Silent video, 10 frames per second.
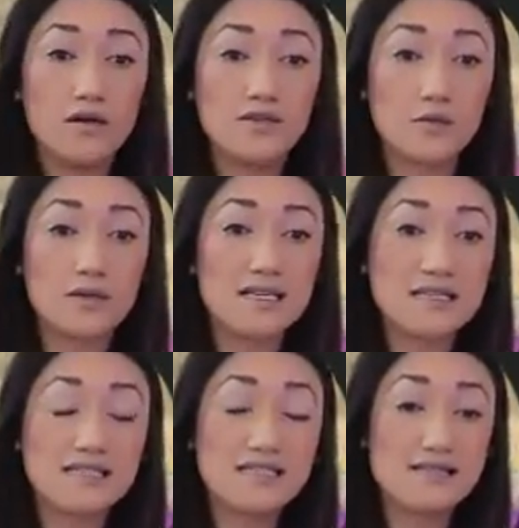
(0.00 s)
So
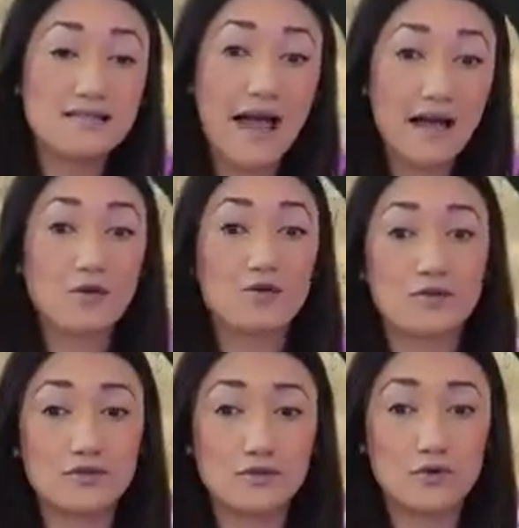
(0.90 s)
because that goes
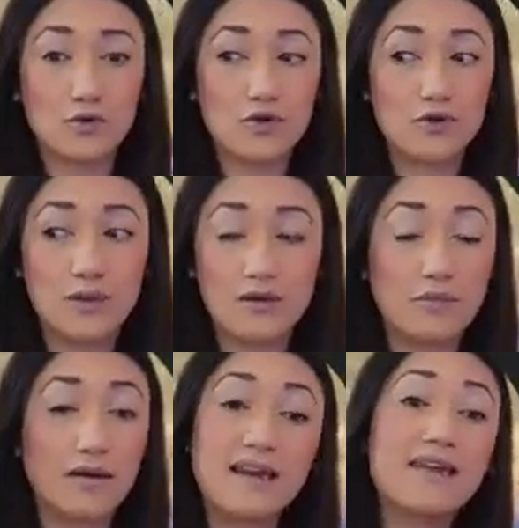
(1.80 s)
out the door, you better
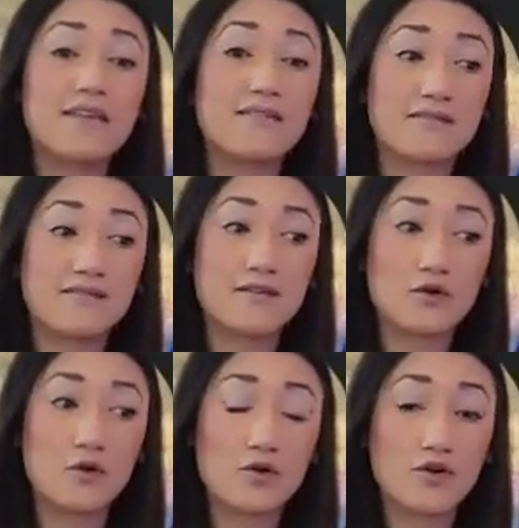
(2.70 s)
believe,
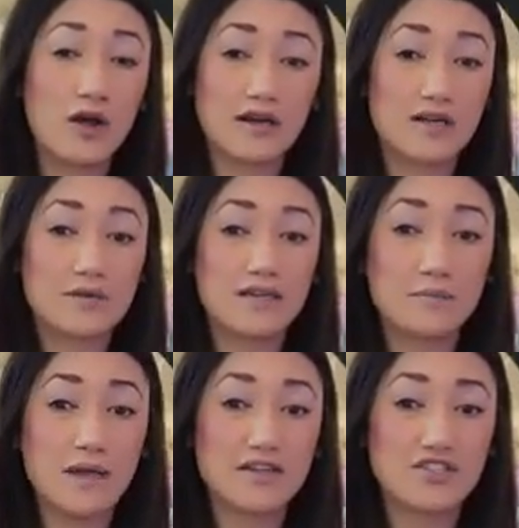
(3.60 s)
you're not going to be
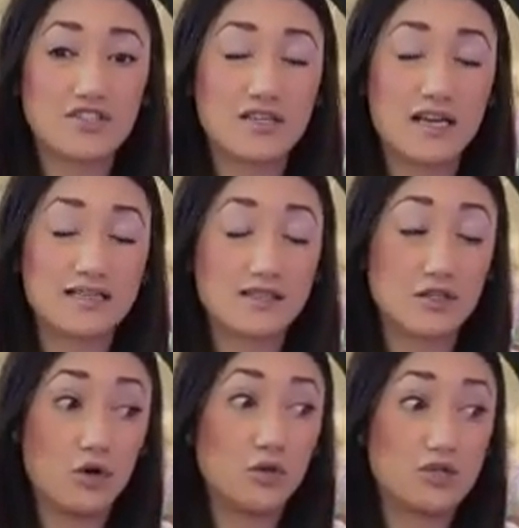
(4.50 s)
compassionate as an
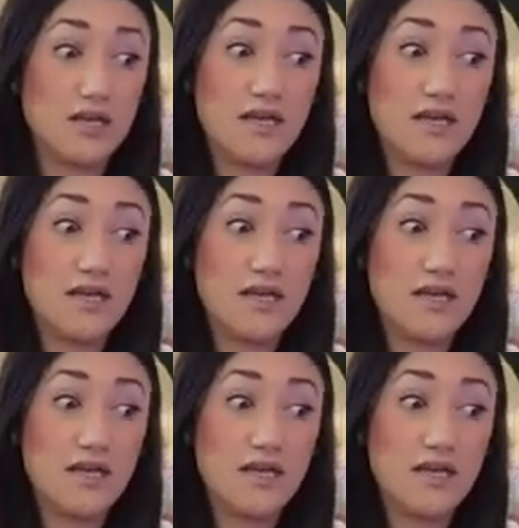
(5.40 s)
adult.